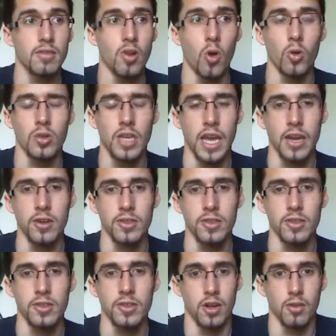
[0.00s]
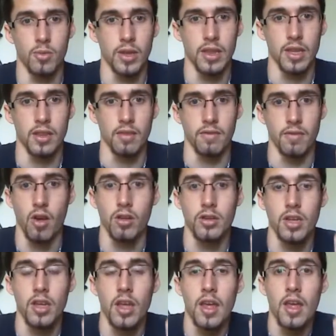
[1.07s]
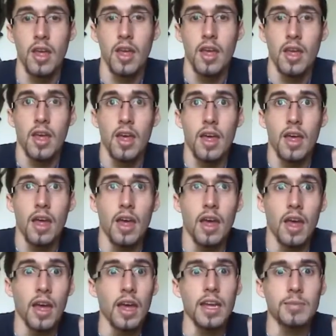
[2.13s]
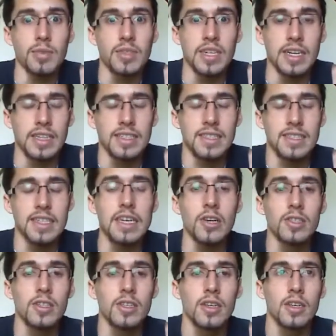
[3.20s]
old candles still are within the vault, and it's sealed.